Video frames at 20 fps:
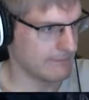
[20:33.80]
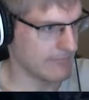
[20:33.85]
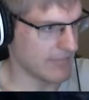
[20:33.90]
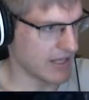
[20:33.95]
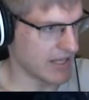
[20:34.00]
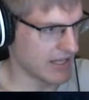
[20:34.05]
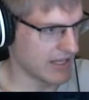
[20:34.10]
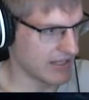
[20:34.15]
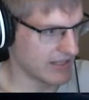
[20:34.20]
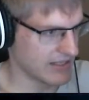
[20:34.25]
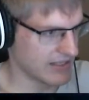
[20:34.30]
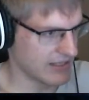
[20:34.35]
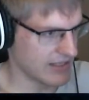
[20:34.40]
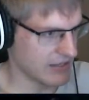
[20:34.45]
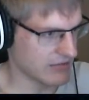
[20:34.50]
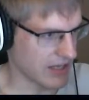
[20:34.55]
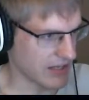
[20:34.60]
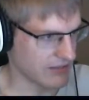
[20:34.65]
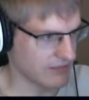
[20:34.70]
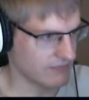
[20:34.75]
Eh,
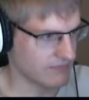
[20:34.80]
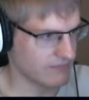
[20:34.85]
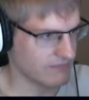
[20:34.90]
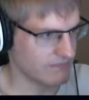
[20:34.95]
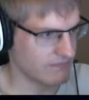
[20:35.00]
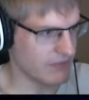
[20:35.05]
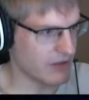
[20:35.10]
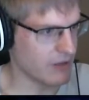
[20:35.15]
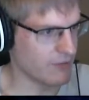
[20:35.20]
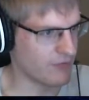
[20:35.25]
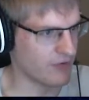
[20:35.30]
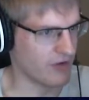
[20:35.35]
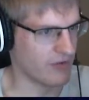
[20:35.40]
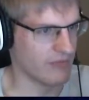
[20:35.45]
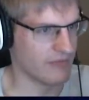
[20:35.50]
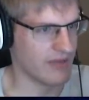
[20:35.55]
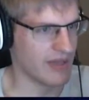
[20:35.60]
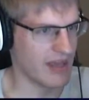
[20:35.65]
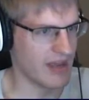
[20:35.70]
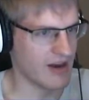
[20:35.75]
okay, beautiful.
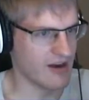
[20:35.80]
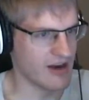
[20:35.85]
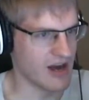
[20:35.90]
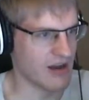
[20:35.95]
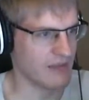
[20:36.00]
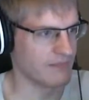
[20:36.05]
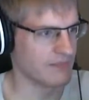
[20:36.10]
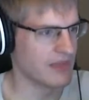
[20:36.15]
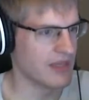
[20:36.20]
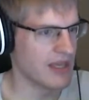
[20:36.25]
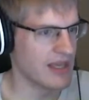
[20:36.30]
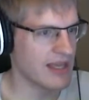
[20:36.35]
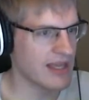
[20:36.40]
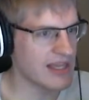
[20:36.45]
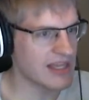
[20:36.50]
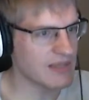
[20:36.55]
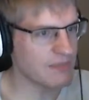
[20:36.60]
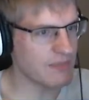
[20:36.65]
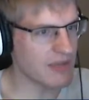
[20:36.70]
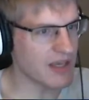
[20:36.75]
All right,
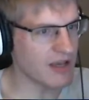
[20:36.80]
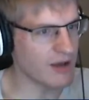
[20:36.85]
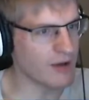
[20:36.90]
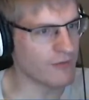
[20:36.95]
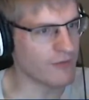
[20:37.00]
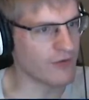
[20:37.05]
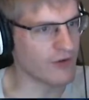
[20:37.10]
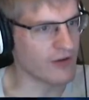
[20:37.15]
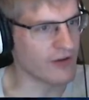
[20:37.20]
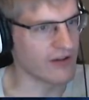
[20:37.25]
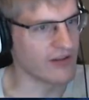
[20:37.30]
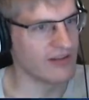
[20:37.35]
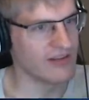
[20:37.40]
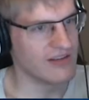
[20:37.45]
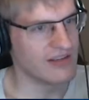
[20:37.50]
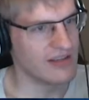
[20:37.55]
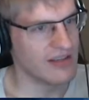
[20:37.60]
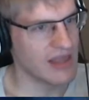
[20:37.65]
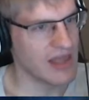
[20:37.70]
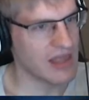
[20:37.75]
that's beautiful.
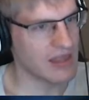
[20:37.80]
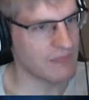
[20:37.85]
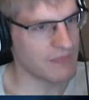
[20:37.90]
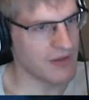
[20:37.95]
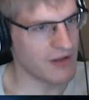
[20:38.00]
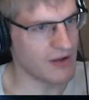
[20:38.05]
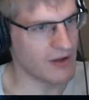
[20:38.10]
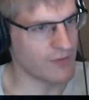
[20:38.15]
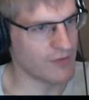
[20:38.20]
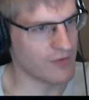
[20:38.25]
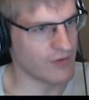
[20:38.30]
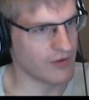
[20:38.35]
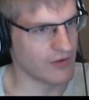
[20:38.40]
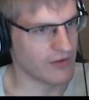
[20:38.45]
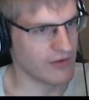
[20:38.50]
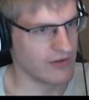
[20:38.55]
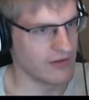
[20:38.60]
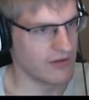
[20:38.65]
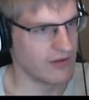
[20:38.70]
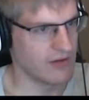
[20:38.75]
It's beautiful.
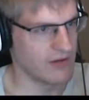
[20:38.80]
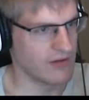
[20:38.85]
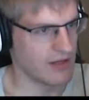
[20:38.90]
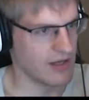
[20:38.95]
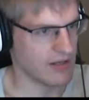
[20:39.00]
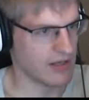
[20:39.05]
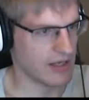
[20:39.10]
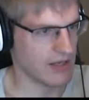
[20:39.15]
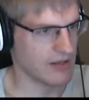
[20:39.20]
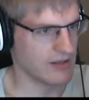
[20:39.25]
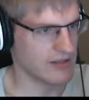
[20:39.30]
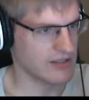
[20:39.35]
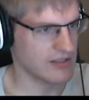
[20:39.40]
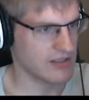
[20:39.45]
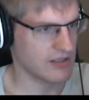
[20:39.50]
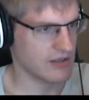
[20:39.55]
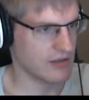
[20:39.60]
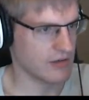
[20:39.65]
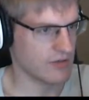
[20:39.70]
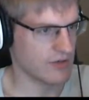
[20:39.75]
Okay, let's
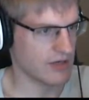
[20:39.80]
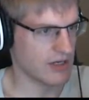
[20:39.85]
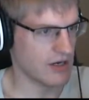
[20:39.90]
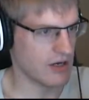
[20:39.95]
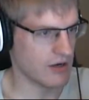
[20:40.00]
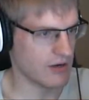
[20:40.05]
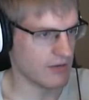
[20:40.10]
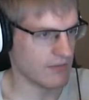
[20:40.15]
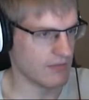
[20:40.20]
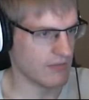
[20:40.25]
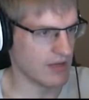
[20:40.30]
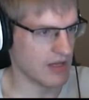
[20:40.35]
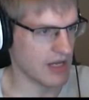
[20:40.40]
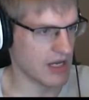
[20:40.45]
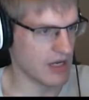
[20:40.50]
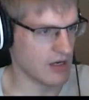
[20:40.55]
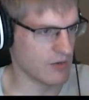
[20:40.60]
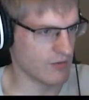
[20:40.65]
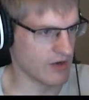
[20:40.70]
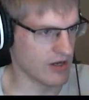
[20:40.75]
go over here
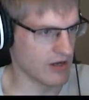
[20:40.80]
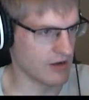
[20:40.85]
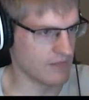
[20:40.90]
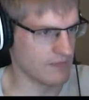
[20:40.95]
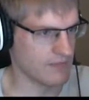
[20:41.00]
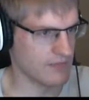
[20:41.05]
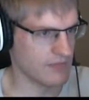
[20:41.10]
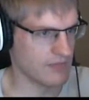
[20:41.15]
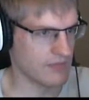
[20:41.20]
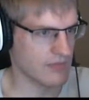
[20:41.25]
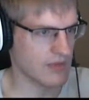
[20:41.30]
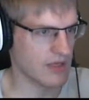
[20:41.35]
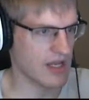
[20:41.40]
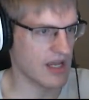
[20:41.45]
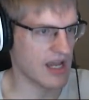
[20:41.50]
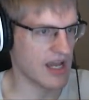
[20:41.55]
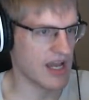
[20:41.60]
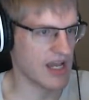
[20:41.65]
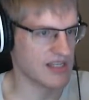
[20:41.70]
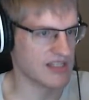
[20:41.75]
and over here.
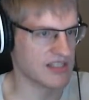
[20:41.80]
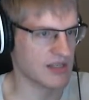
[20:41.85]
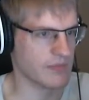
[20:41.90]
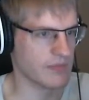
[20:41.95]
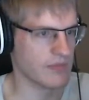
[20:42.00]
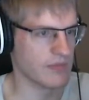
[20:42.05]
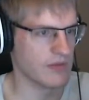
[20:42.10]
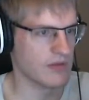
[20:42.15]
Awesome.